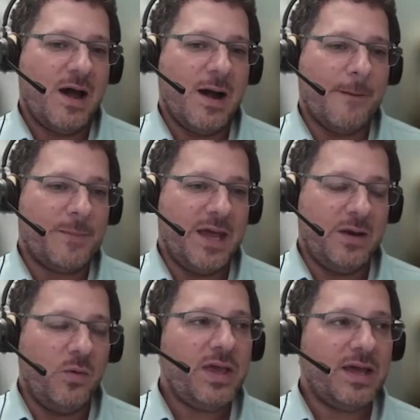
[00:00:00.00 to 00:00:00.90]

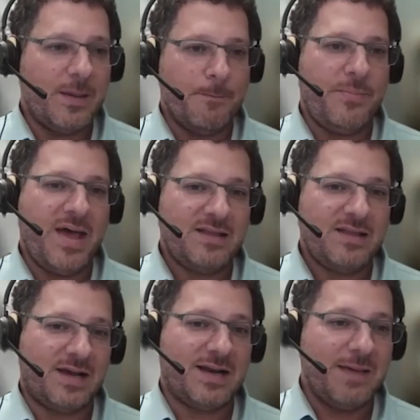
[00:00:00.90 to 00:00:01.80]
And we can
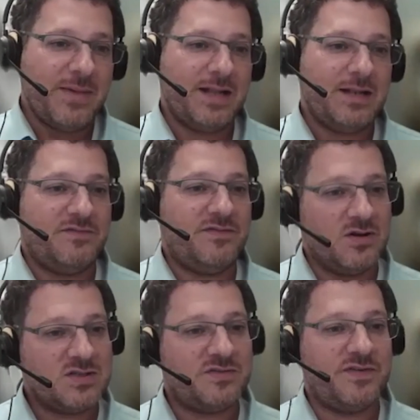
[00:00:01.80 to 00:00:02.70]
embed the claim handling
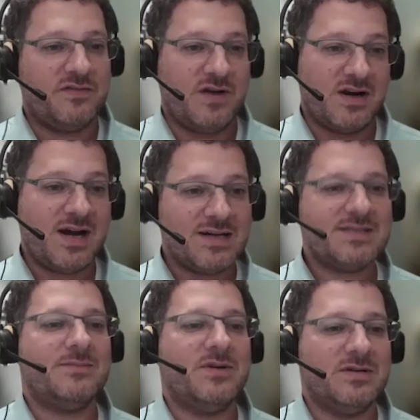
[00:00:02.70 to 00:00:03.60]
philosophy of our
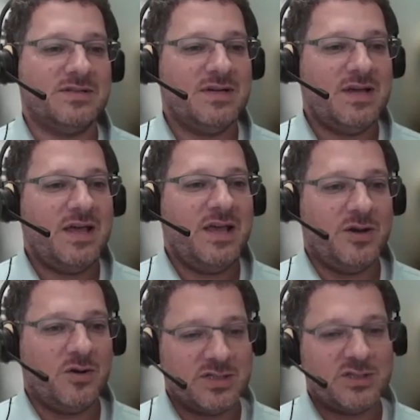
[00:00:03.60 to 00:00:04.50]
customers
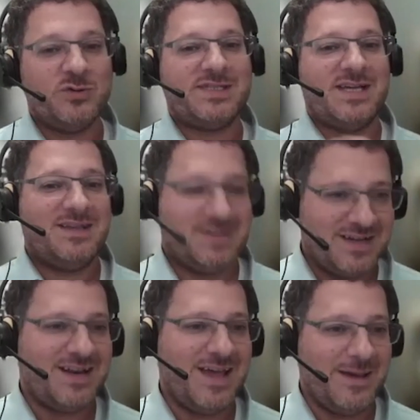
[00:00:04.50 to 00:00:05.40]
in order to settle
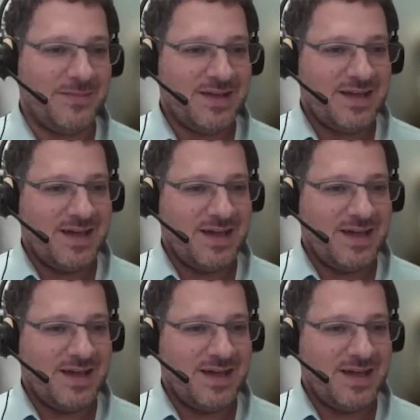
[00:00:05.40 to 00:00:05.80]
the claim